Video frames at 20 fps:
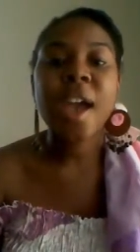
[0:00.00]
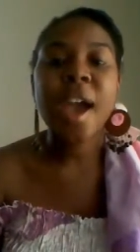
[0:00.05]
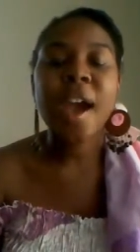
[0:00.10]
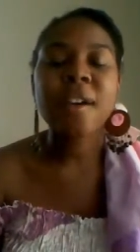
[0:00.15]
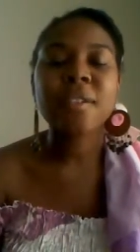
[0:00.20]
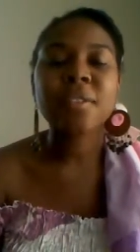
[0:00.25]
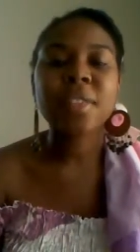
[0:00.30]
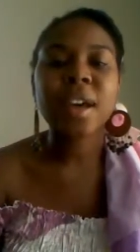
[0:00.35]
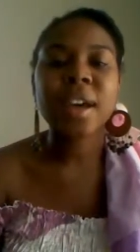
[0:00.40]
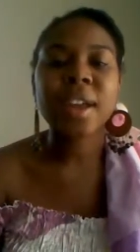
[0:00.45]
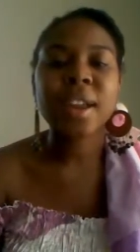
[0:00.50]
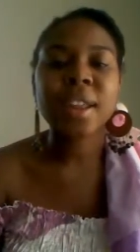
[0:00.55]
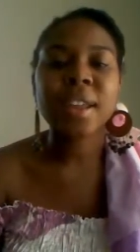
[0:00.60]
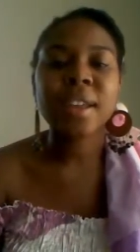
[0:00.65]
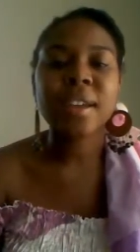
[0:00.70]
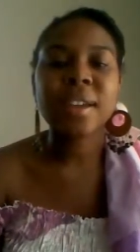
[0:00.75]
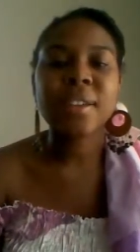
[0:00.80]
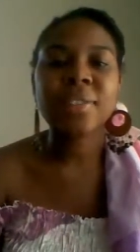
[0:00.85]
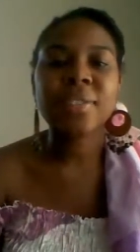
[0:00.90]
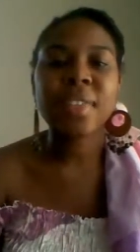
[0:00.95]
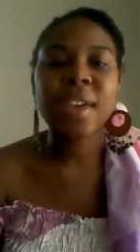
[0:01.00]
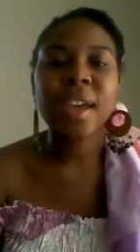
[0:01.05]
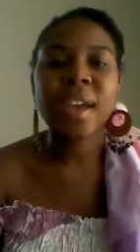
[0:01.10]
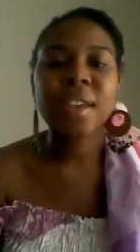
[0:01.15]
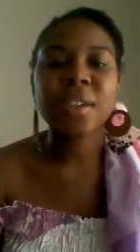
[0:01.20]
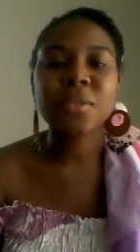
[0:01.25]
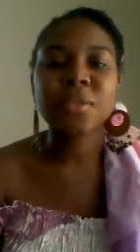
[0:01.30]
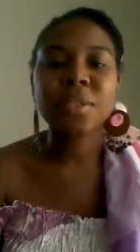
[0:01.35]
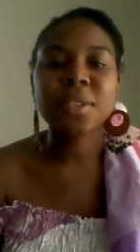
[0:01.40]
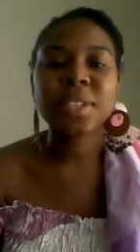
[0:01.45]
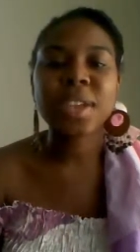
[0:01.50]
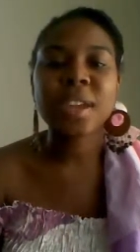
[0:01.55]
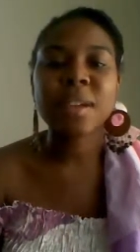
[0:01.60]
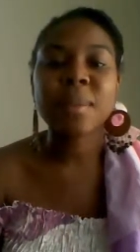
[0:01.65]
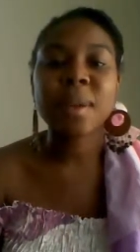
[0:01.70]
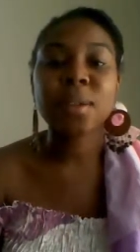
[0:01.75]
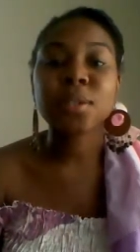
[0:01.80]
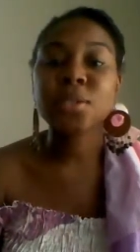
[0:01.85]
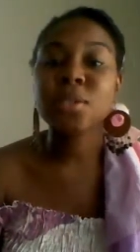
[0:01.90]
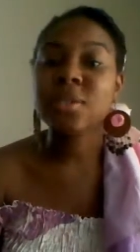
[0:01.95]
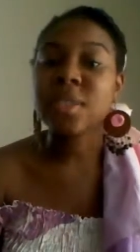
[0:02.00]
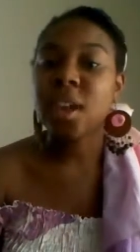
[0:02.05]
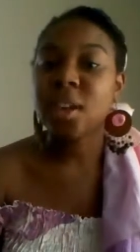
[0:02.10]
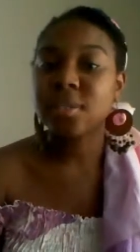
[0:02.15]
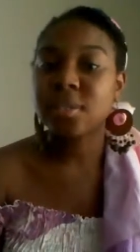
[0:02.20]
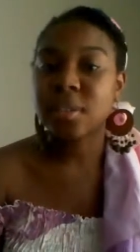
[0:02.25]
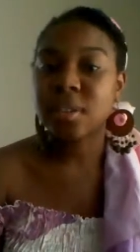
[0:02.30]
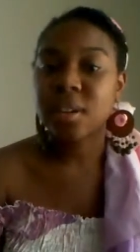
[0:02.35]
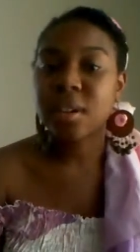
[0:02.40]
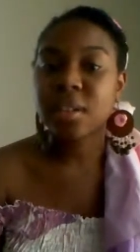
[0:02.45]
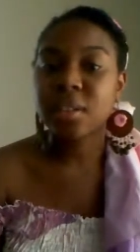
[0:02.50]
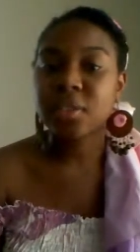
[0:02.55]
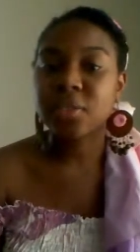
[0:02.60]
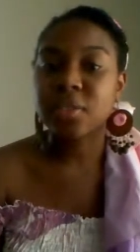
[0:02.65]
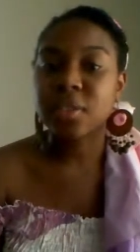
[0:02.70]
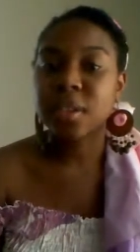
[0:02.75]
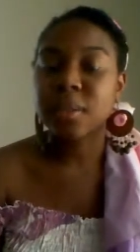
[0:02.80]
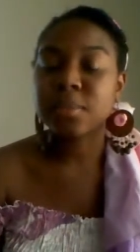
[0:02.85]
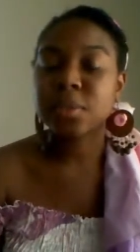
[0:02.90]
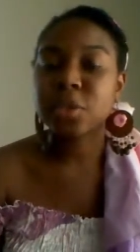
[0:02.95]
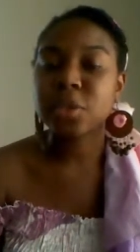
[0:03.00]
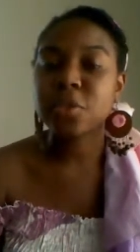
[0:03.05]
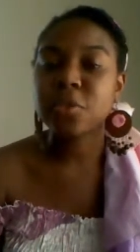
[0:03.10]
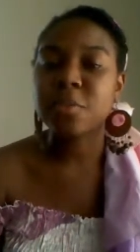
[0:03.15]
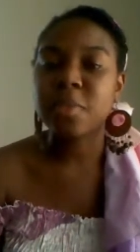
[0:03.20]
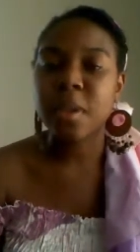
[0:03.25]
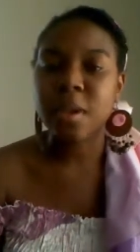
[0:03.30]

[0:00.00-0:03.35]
outlining that it would take about $2,000 for them to